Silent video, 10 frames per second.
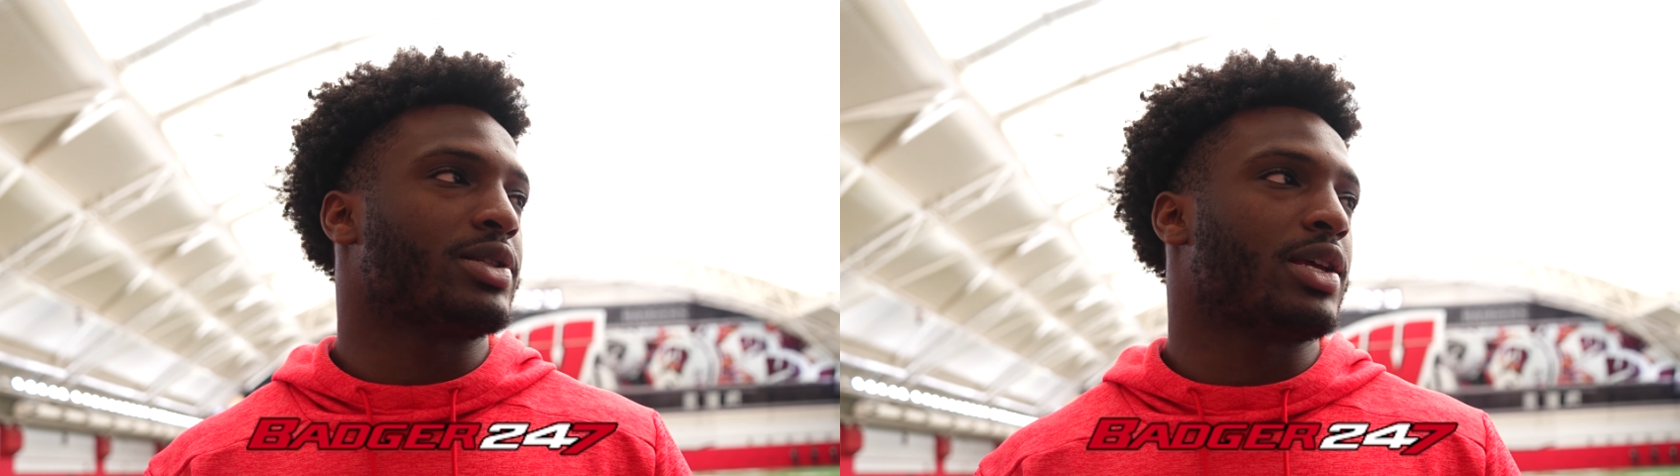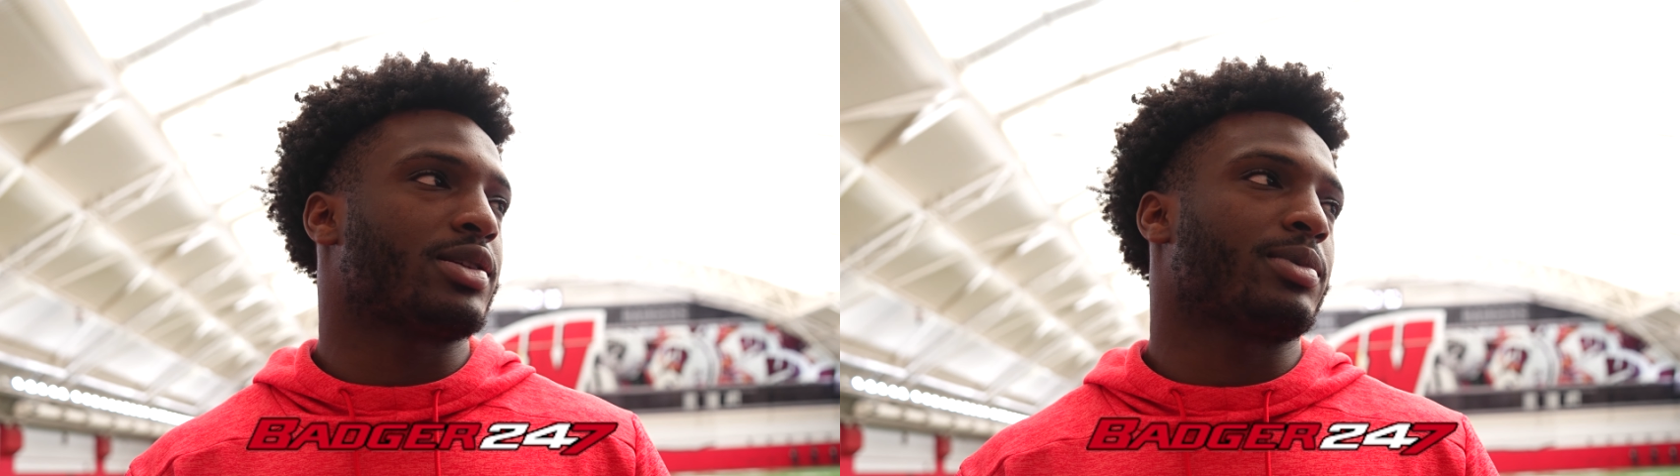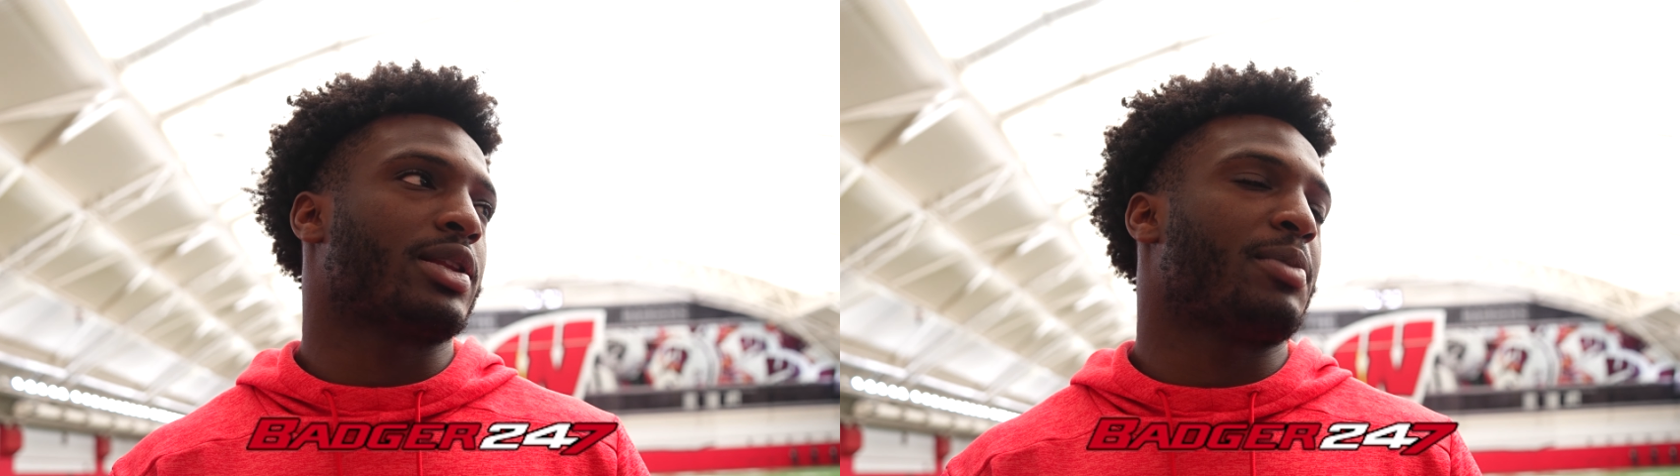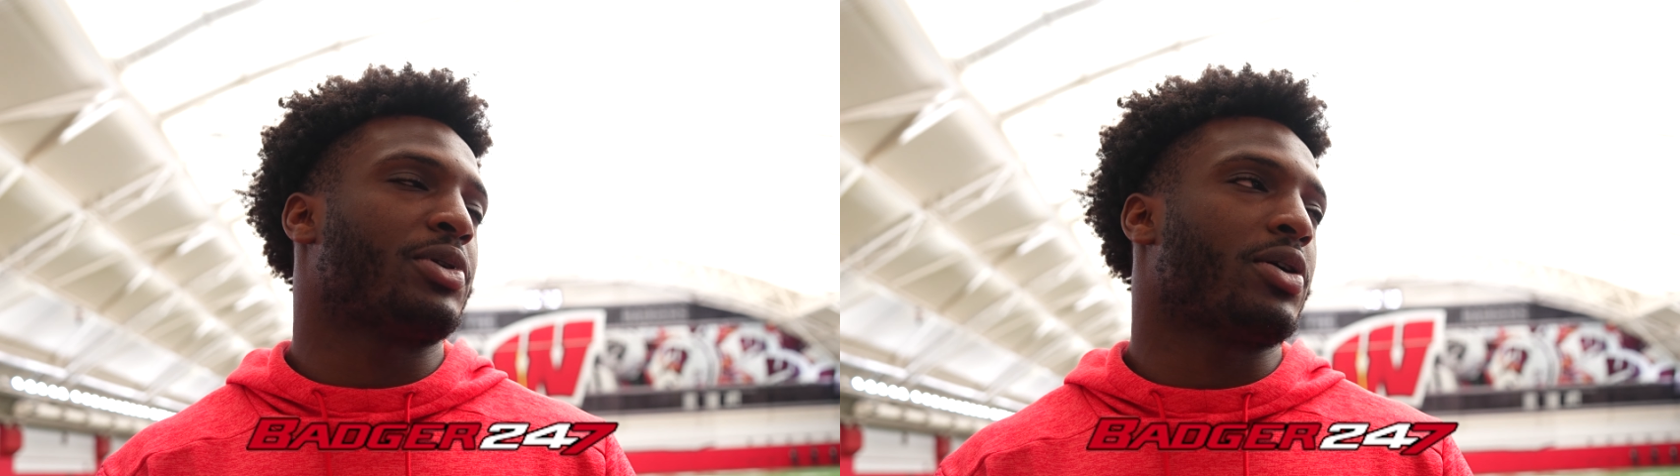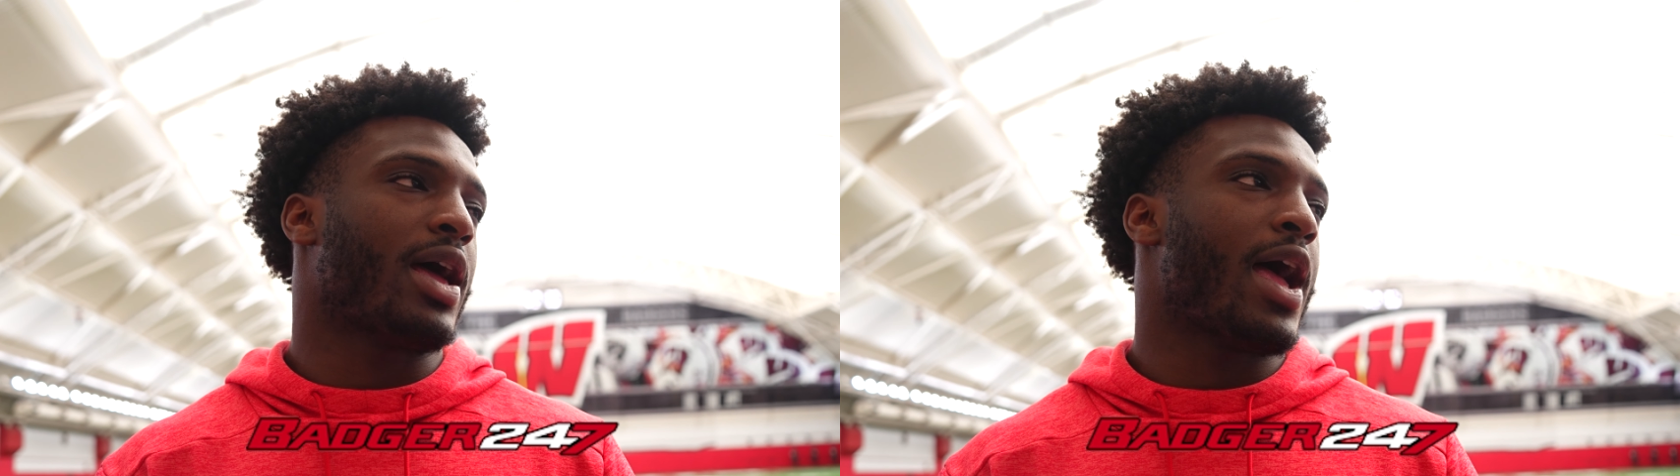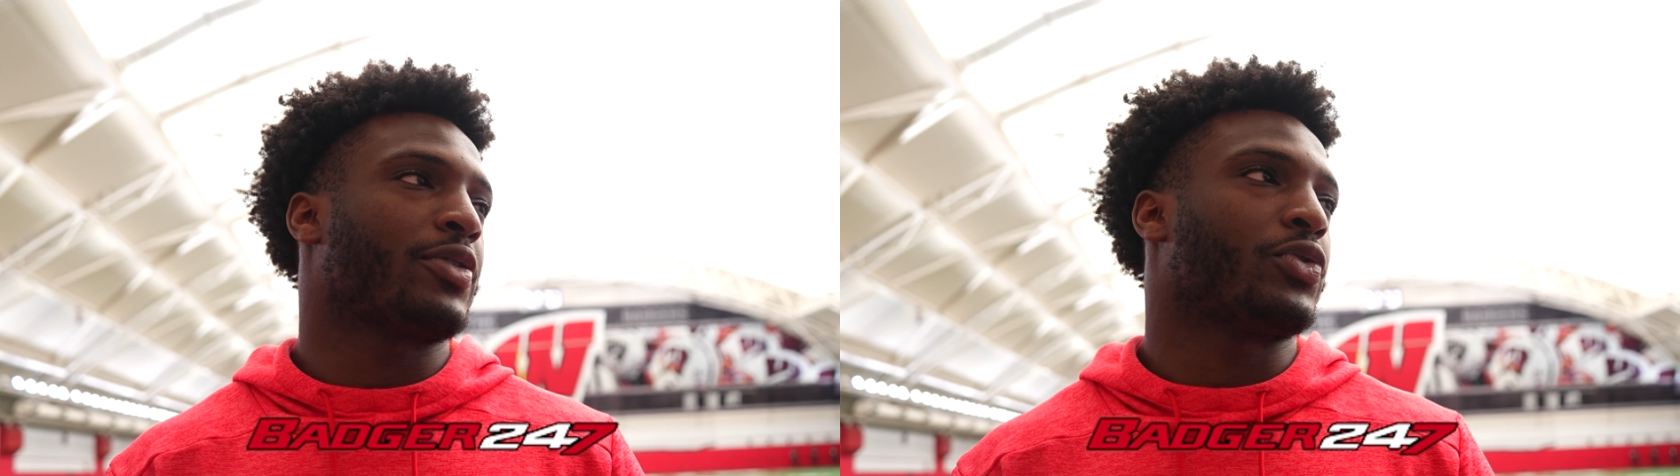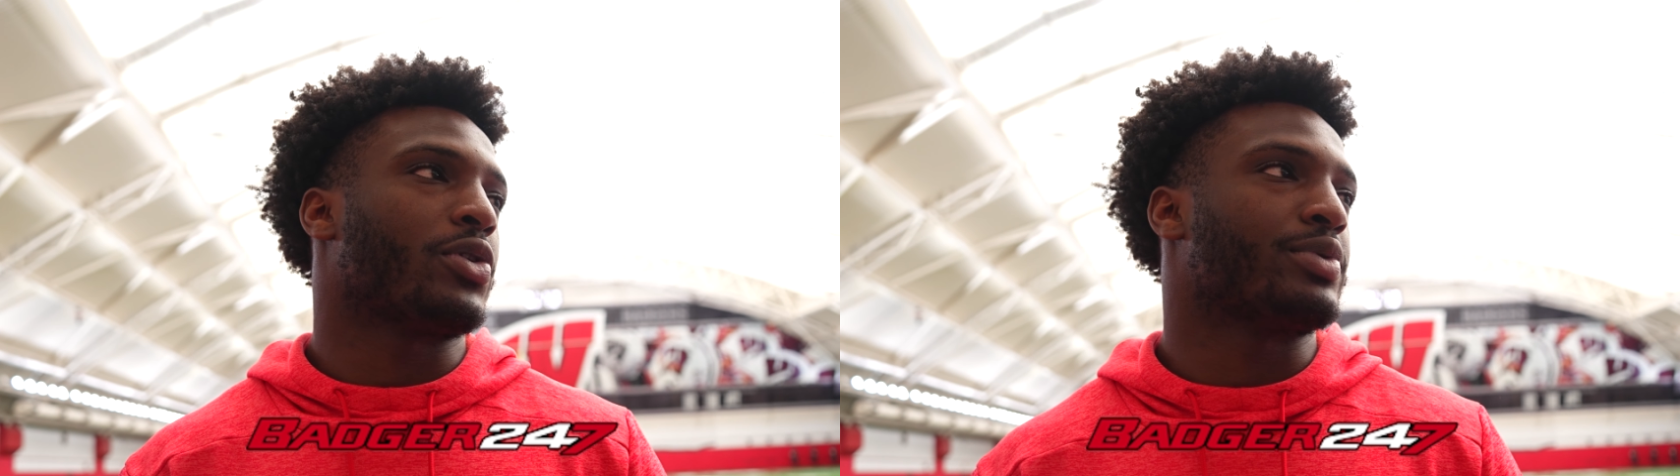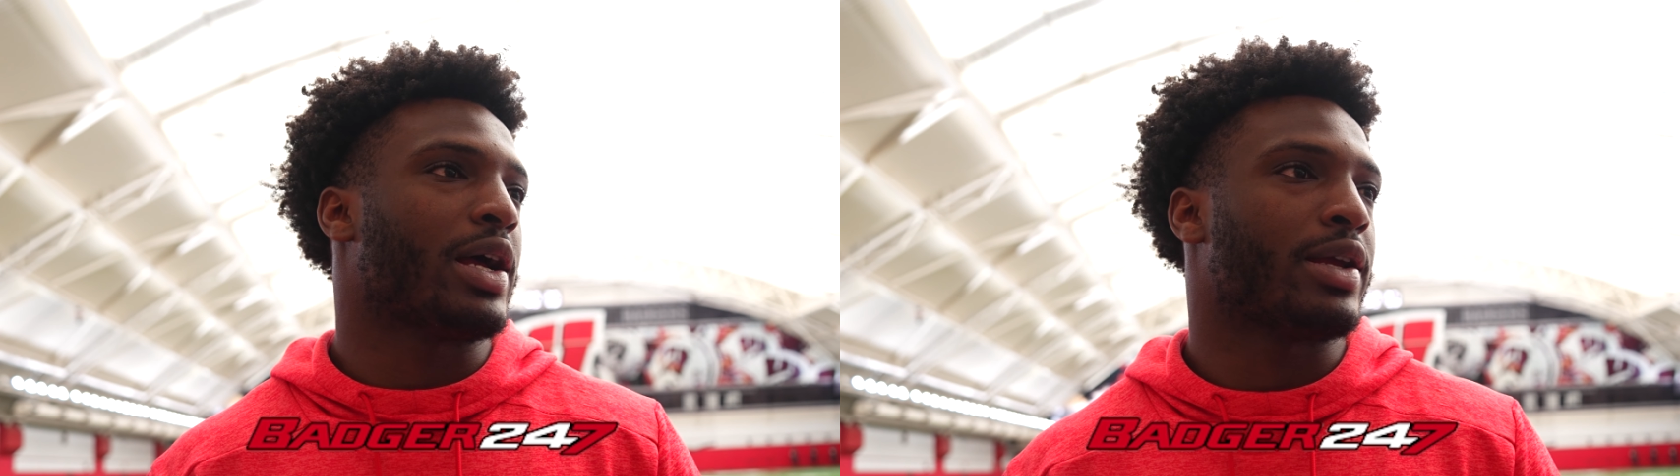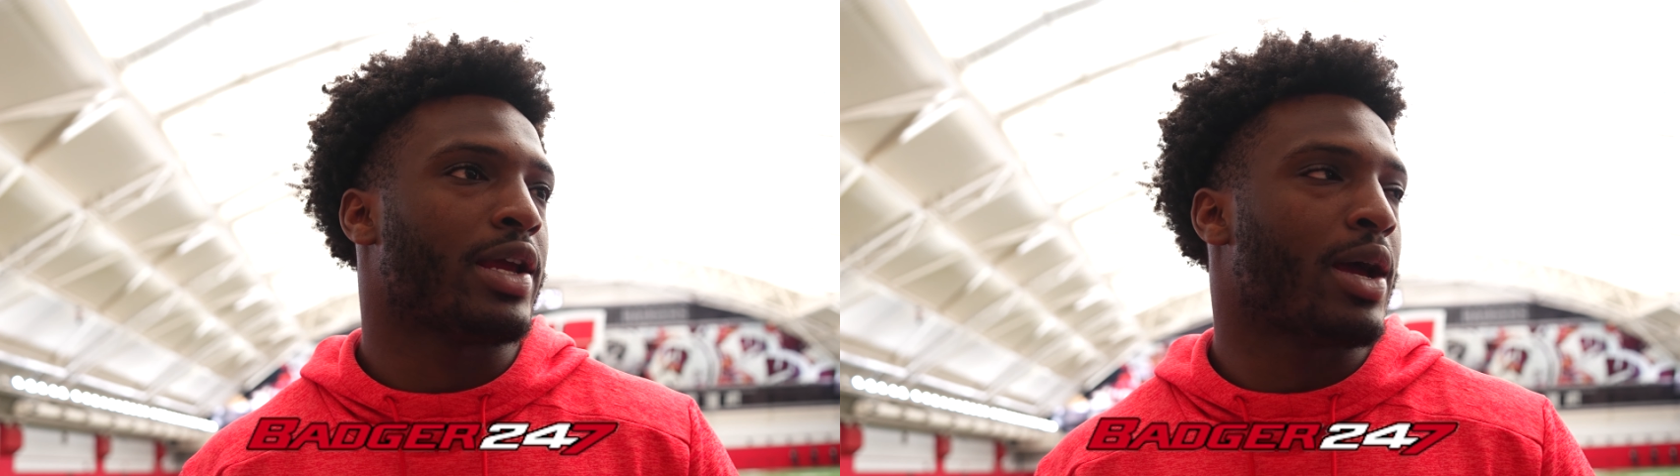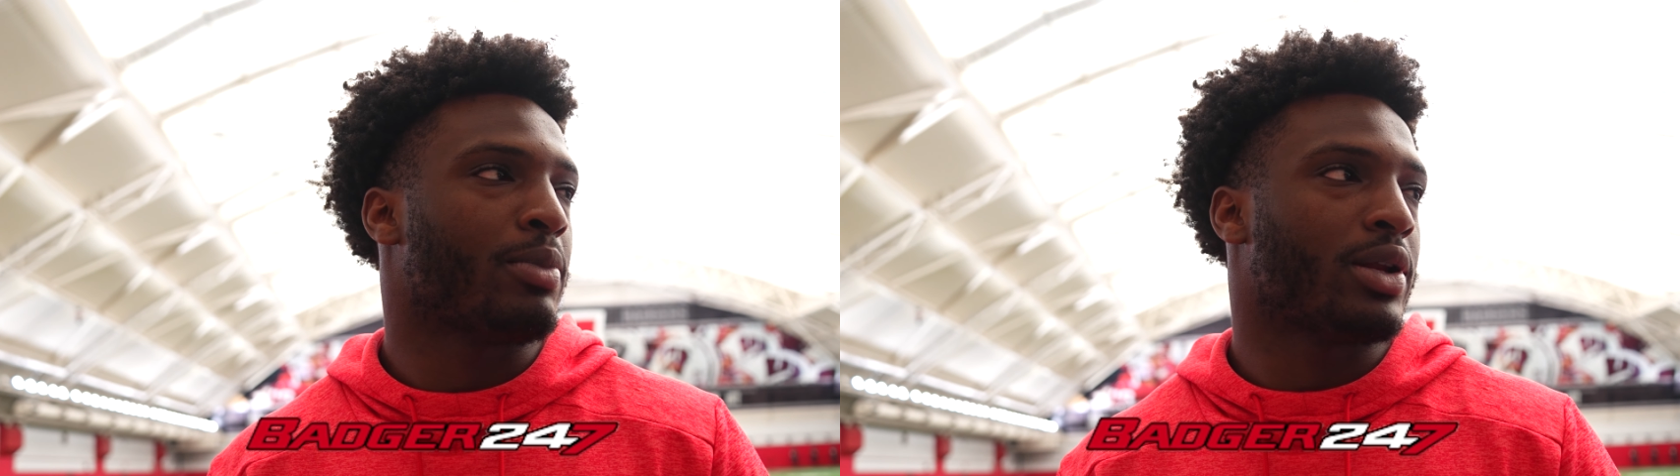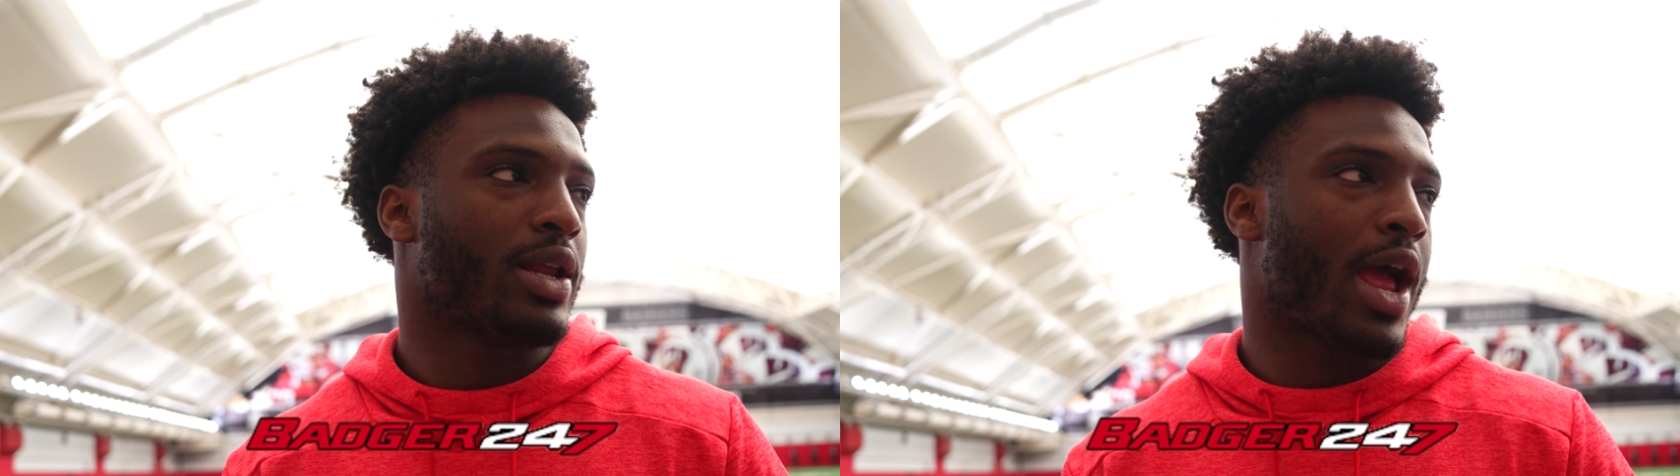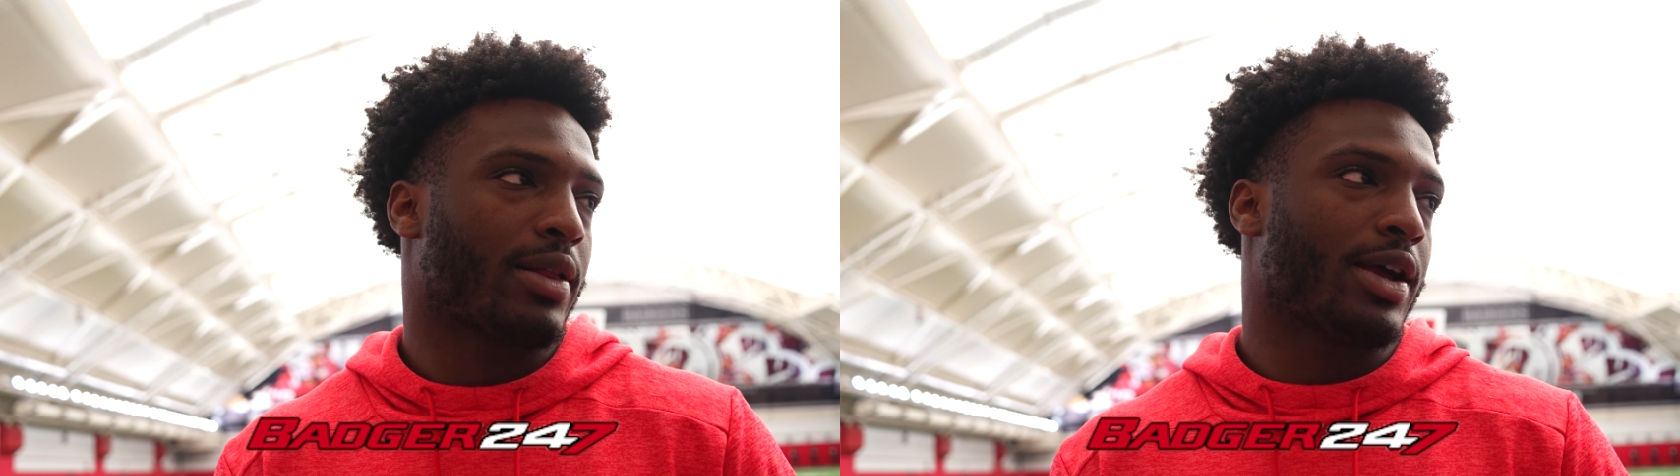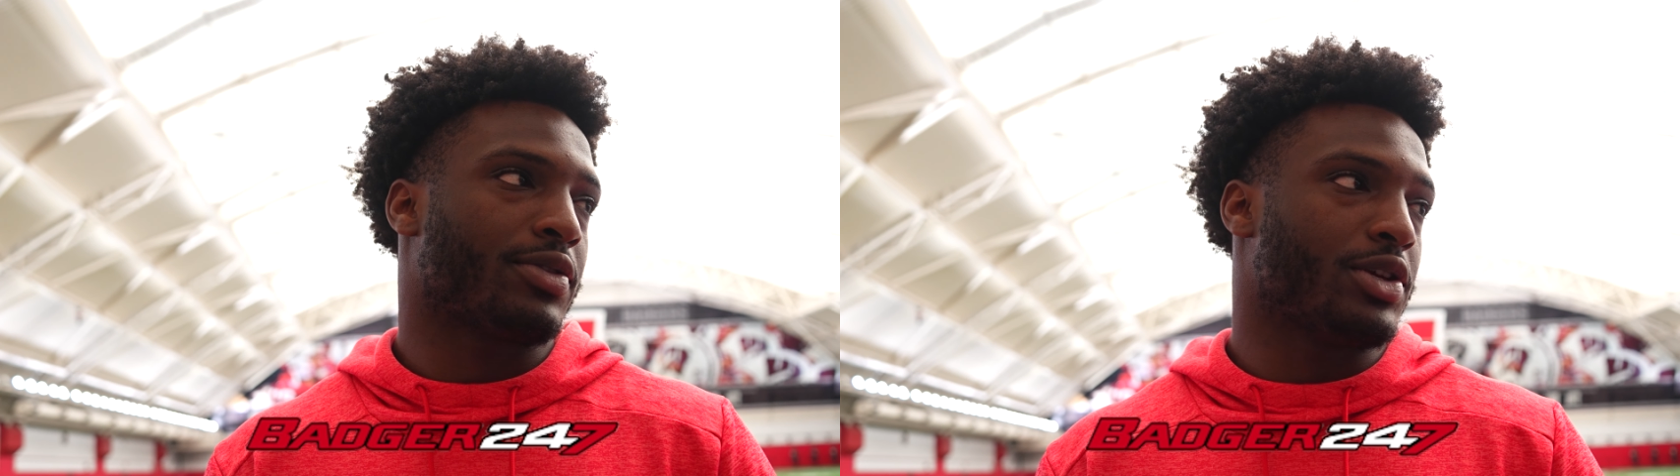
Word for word: It's not something I put on an act for. Like yeah, I'm gonna act like